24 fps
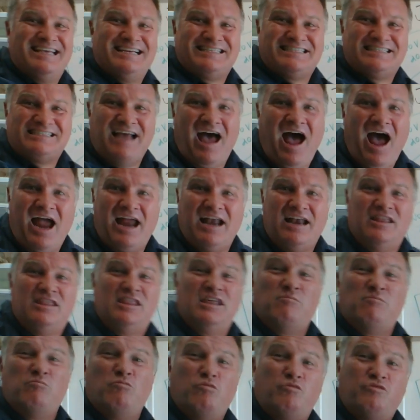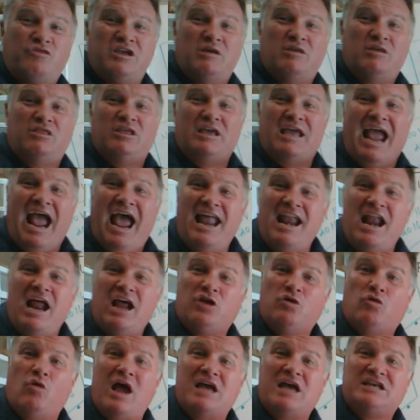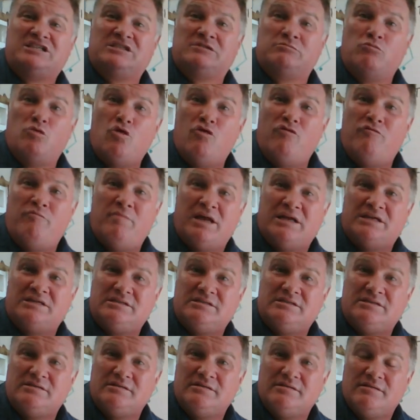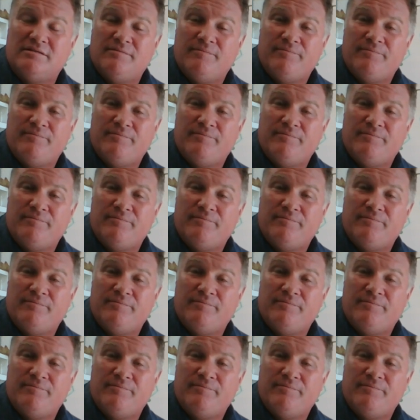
this sign. The Antichrist movements